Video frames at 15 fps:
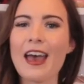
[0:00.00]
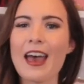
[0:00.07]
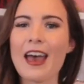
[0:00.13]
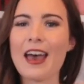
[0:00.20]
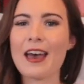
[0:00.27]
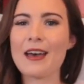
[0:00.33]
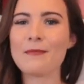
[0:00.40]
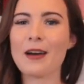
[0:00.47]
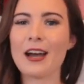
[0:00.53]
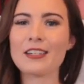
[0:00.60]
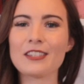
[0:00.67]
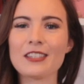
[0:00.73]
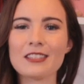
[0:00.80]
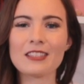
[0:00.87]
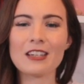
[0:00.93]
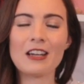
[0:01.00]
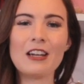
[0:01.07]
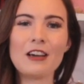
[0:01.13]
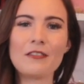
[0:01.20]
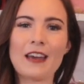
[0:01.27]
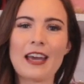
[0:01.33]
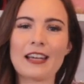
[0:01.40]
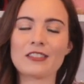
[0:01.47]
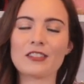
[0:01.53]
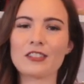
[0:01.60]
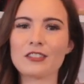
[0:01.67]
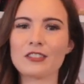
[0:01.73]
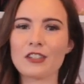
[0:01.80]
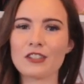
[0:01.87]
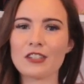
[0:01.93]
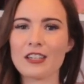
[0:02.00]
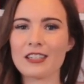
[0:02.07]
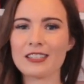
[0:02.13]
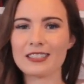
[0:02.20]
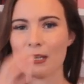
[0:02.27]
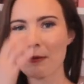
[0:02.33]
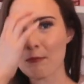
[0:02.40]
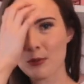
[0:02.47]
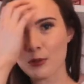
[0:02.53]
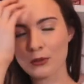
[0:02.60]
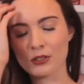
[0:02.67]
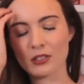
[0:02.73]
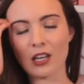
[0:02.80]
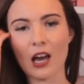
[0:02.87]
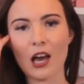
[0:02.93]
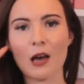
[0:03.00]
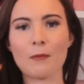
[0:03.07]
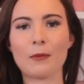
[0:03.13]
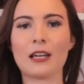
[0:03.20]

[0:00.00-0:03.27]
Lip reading: I just love it. It's just such a simple skirt,